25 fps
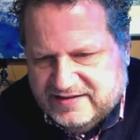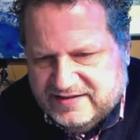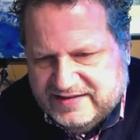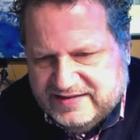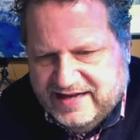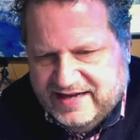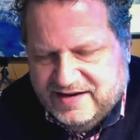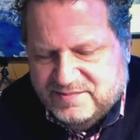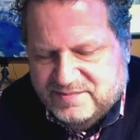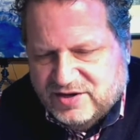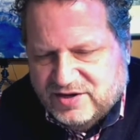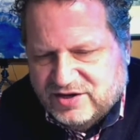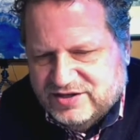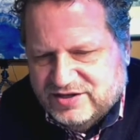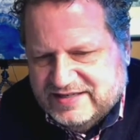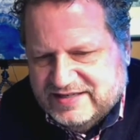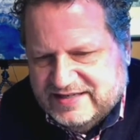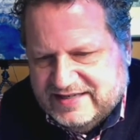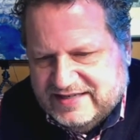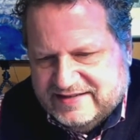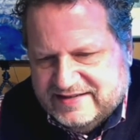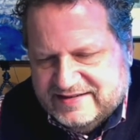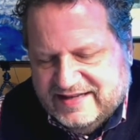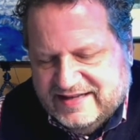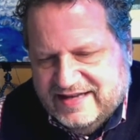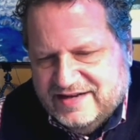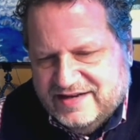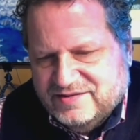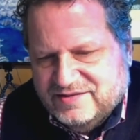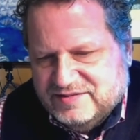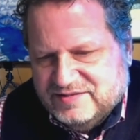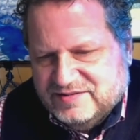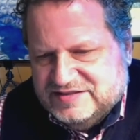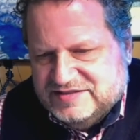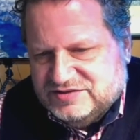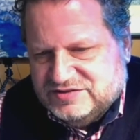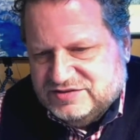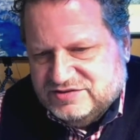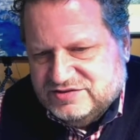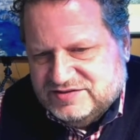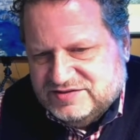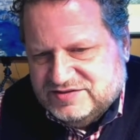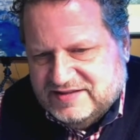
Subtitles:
the head of marketing, and the head of research.